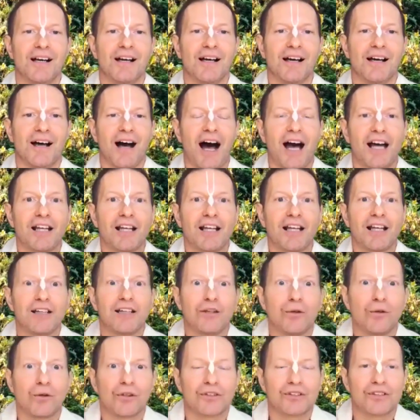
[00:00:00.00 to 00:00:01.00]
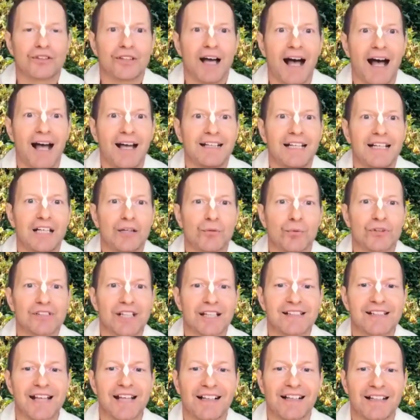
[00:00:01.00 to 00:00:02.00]
I looked and it was
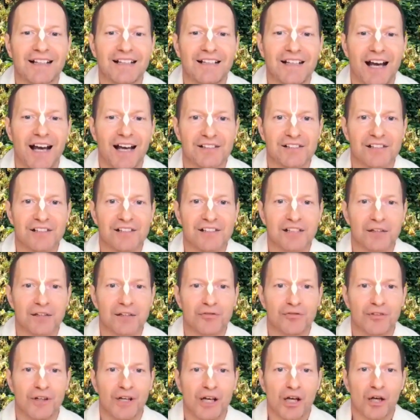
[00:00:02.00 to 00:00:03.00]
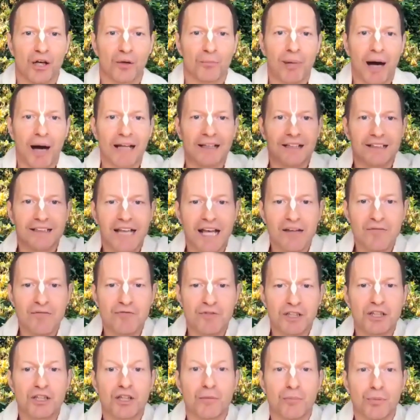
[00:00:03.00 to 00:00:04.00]
exactly as if Baladev
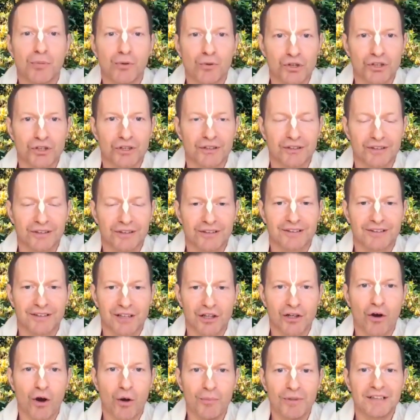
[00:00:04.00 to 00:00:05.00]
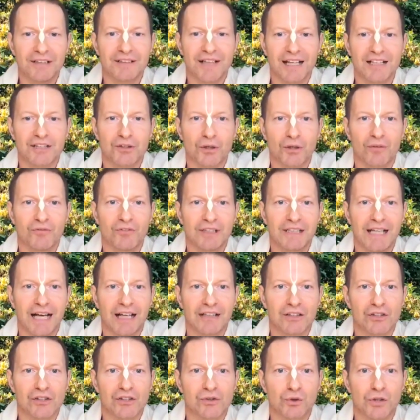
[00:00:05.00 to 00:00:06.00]
Vidyabhushan, the commentator of
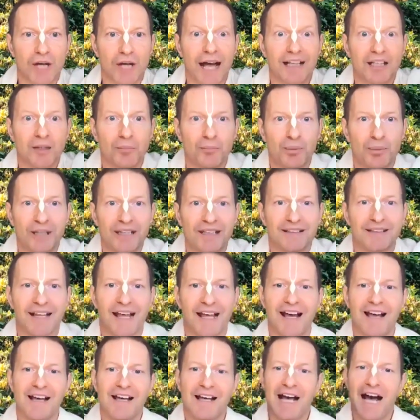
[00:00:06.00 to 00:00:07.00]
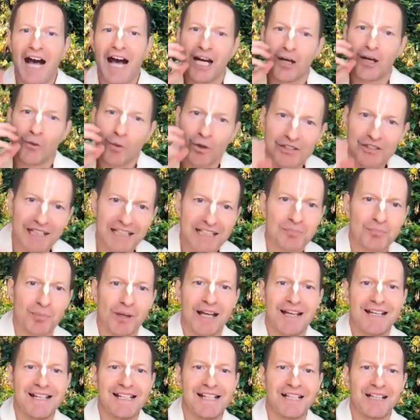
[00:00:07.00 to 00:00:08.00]
Vedanta Sutra, had appeared there and was
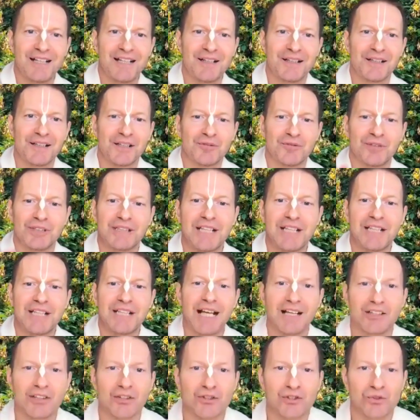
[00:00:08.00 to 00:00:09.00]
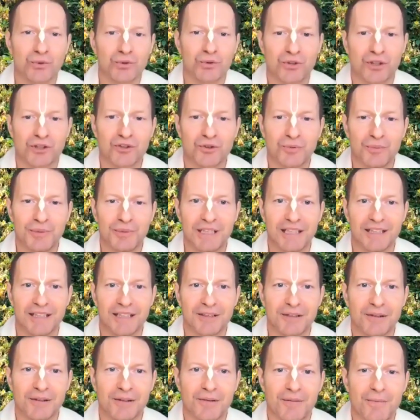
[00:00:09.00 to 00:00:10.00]
explaining Vedanta Sutra to me.
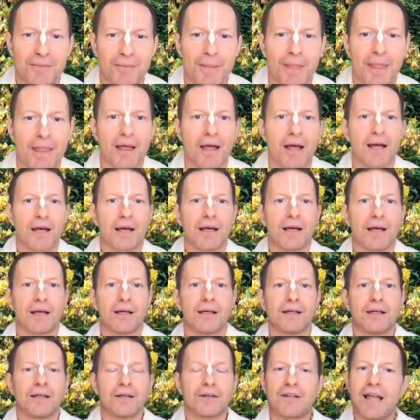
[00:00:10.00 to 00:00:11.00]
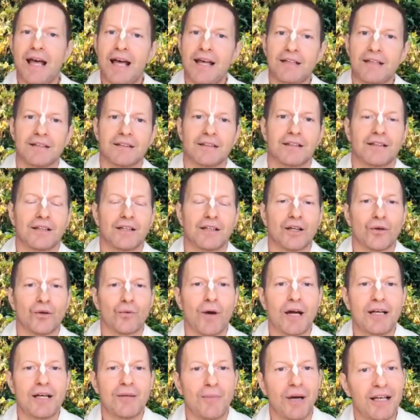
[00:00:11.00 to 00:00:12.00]
Then,
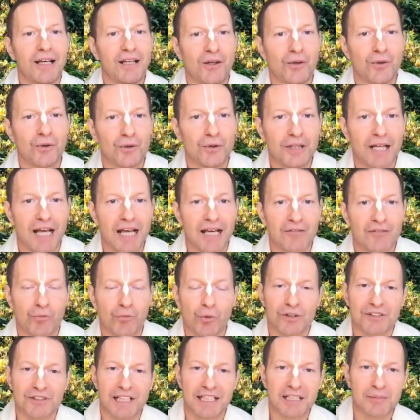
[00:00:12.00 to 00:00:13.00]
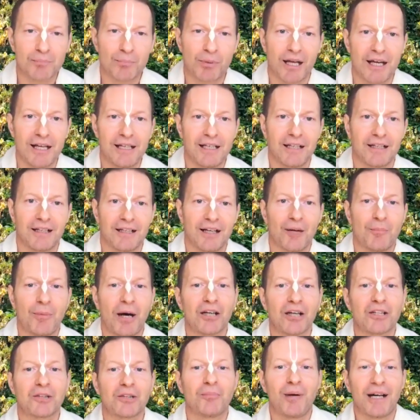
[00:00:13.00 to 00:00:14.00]
when my Gurudev was explaining
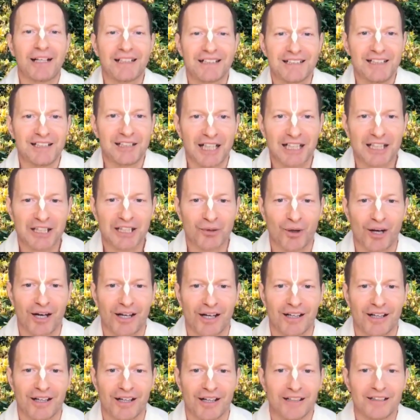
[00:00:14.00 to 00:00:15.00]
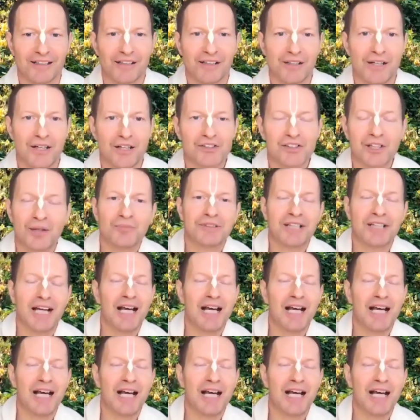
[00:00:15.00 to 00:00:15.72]
about Bhakti Tattva, sometimes